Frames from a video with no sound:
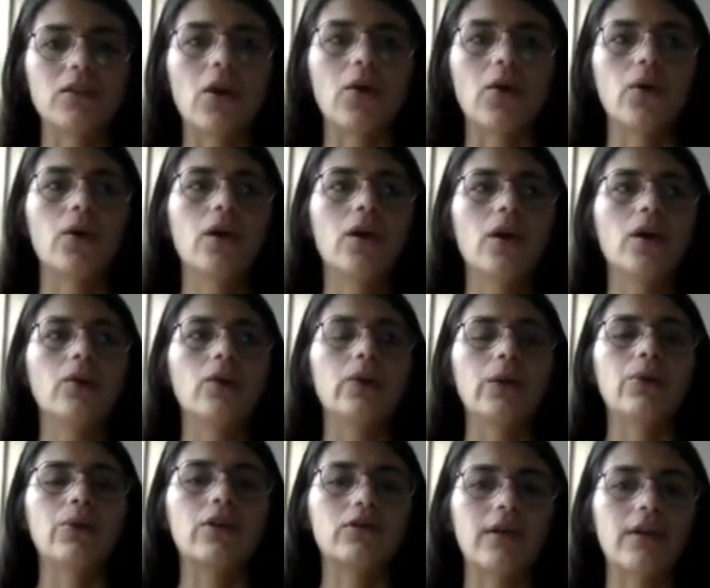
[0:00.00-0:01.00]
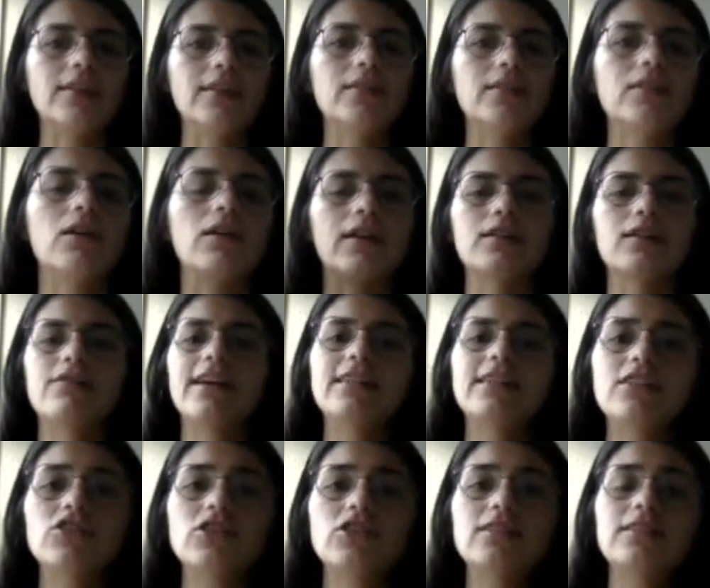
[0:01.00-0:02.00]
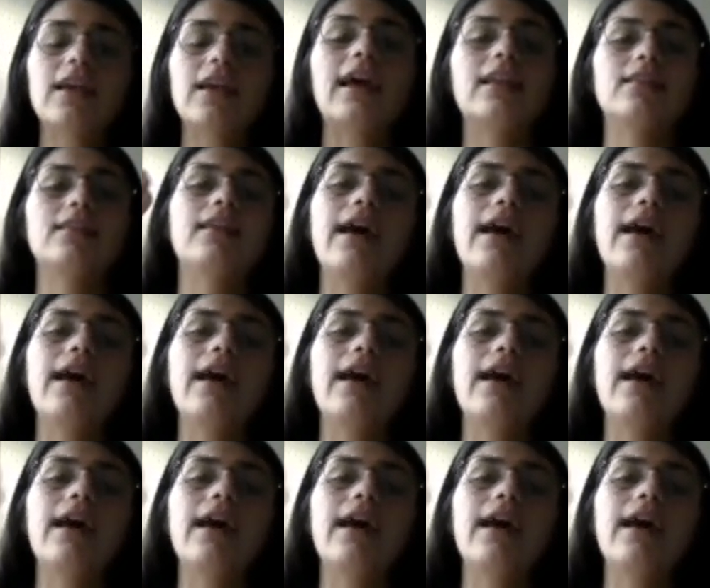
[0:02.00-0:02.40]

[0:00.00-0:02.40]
So we were writing on advantages,